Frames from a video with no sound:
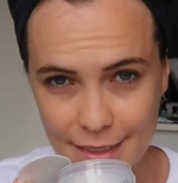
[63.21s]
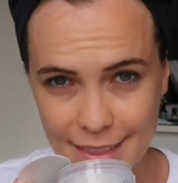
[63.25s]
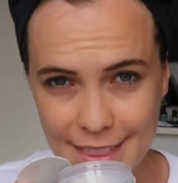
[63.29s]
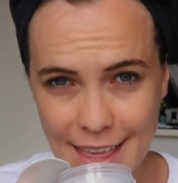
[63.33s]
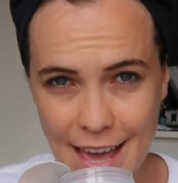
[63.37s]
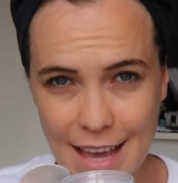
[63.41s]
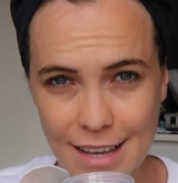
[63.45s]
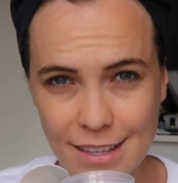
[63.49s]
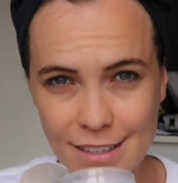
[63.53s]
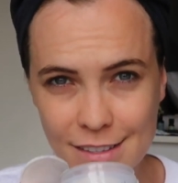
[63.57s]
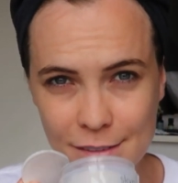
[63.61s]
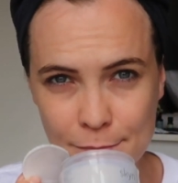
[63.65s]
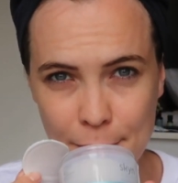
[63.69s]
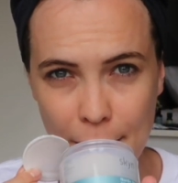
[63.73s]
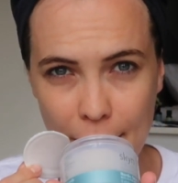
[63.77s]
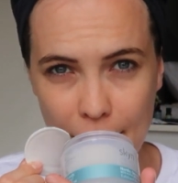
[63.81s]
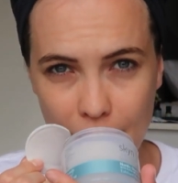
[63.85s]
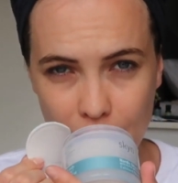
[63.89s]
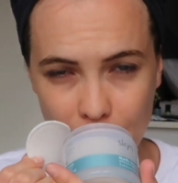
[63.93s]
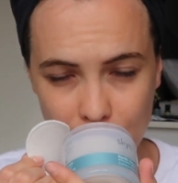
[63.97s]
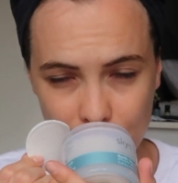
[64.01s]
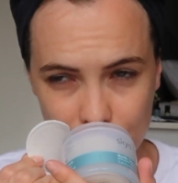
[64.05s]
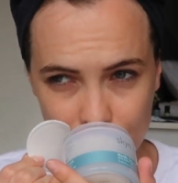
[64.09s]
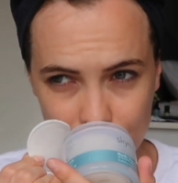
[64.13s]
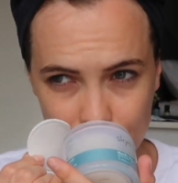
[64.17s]
they
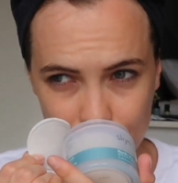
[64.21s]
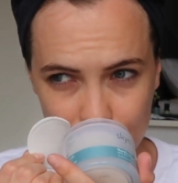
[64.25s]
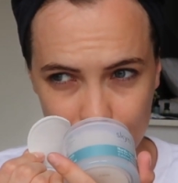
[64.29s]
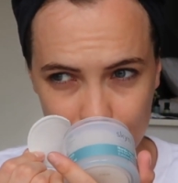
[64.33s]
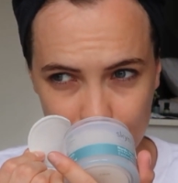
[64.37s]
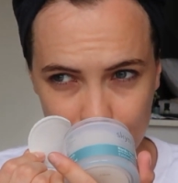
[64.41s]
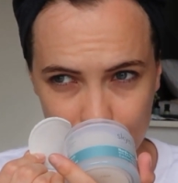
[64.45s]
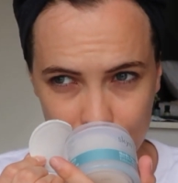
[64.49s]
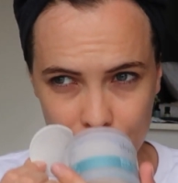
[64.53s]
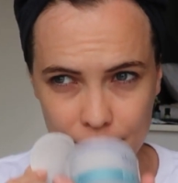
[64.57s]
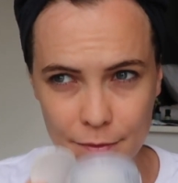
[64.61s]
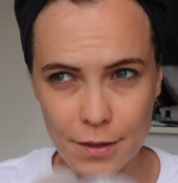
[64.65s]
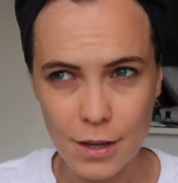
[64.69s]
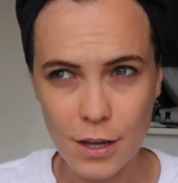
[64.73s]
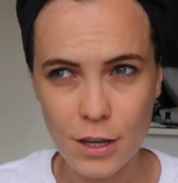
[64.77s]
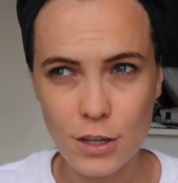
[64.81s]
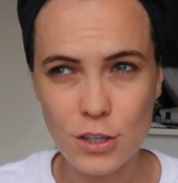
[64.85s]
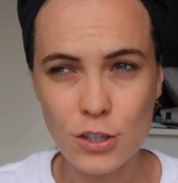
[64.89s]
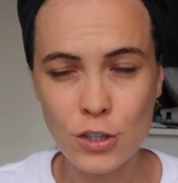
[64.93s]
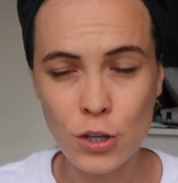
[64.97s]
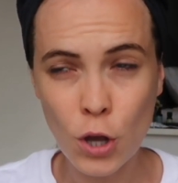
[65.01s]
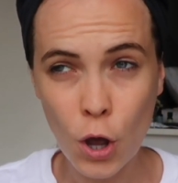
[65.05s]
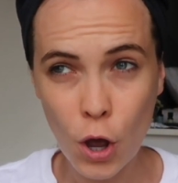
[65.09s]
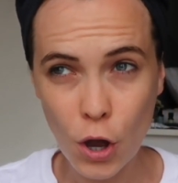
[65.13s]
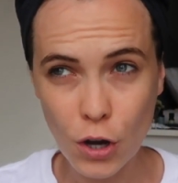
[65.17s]
smell
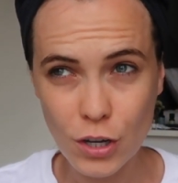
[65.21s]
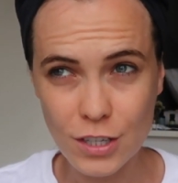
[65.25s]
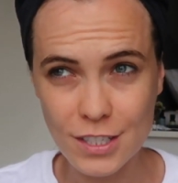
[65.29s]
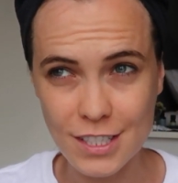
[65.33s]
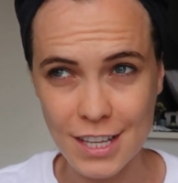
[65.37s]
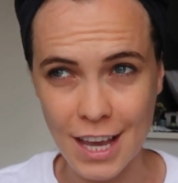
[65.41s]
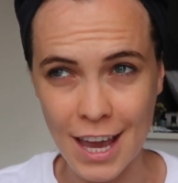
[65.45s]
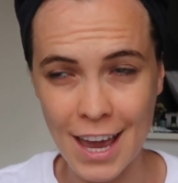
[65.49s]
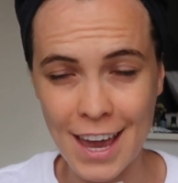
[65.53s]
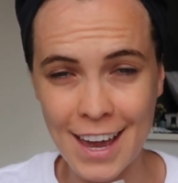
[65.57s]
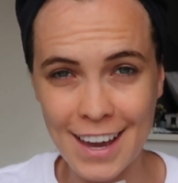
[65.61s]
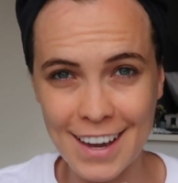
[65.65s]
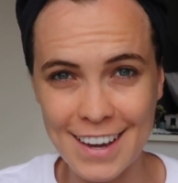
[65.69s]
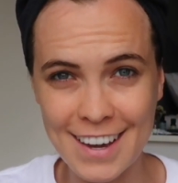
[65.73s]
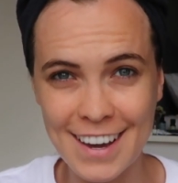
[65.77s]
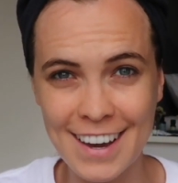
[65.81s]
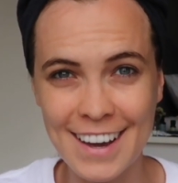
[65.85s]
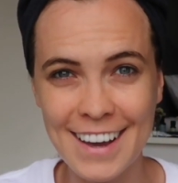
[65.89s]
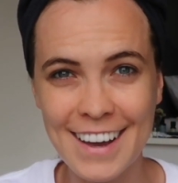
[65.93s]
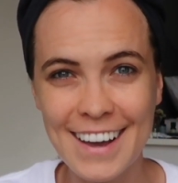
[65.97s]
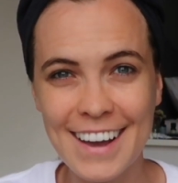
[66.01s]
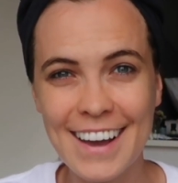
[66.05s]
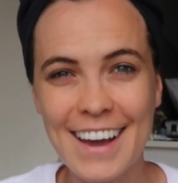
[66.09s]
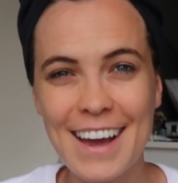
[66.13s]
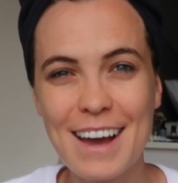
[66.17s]
toxic
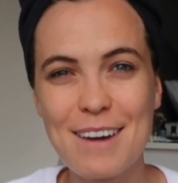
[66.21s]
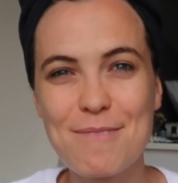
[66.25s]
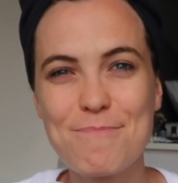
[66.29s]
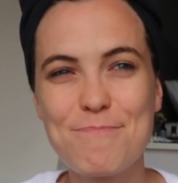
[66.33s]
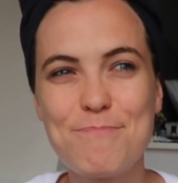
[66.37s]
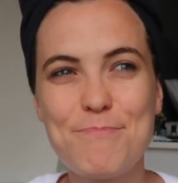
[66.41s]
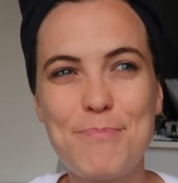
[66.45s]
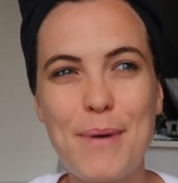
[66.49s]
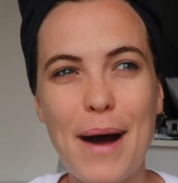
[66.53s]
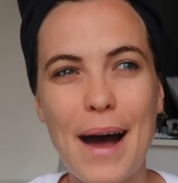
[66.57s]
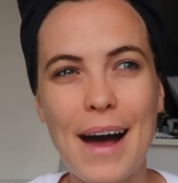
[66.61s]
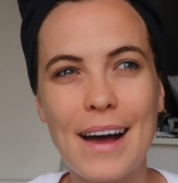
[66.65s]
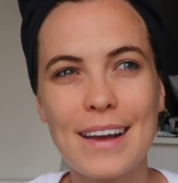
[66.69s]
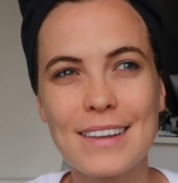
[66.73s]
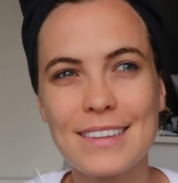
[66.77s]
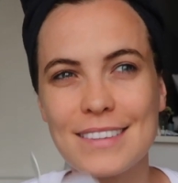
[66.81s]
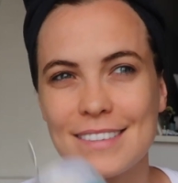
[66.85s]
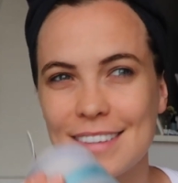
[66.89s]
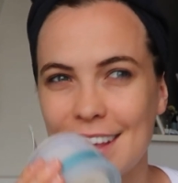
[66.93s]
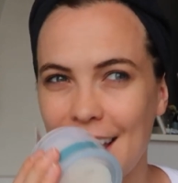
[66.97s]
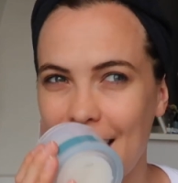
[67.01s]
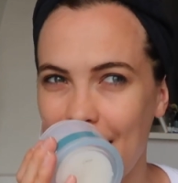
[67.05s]
but